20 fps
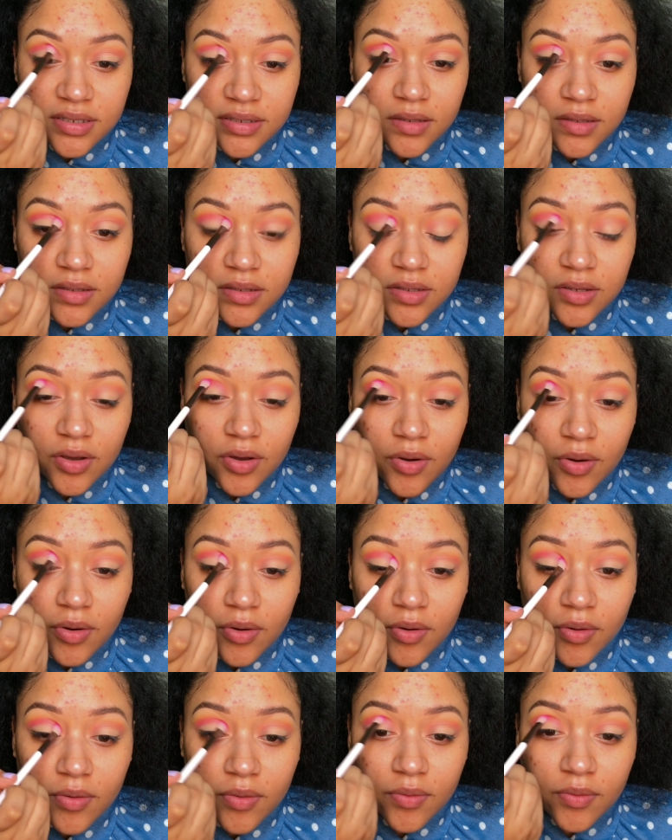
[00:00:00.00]

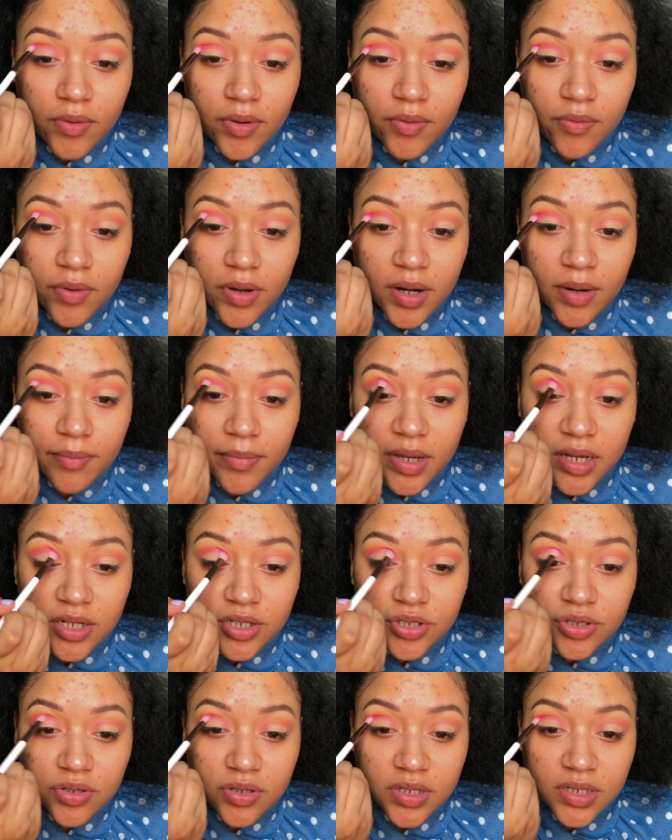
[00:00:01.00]
so we want to make
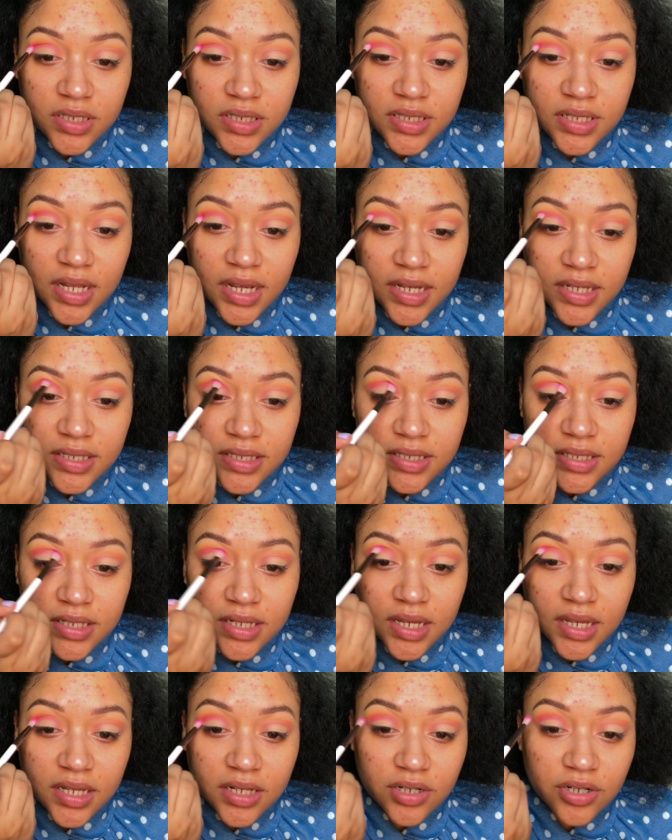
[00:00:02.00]
sure it's nice
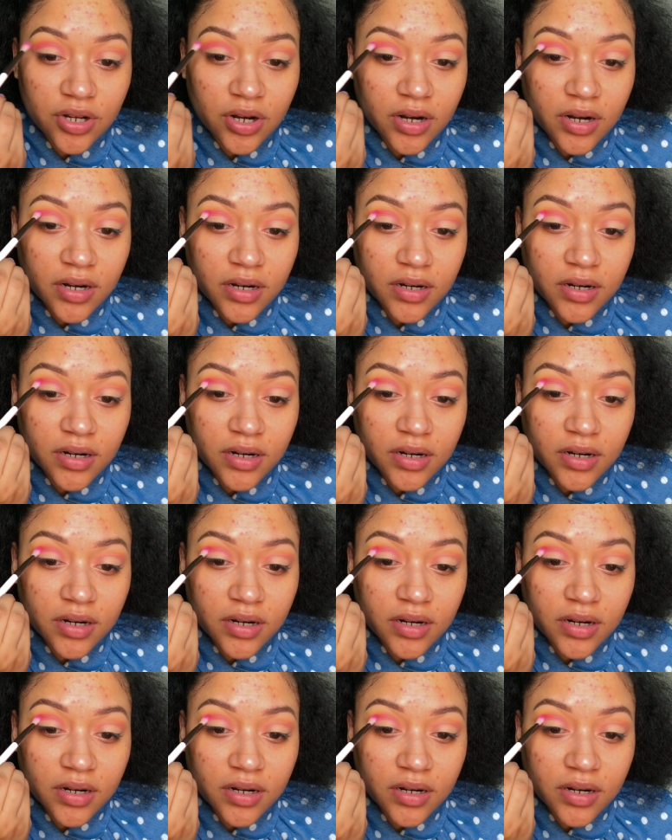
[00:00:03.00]
and dark.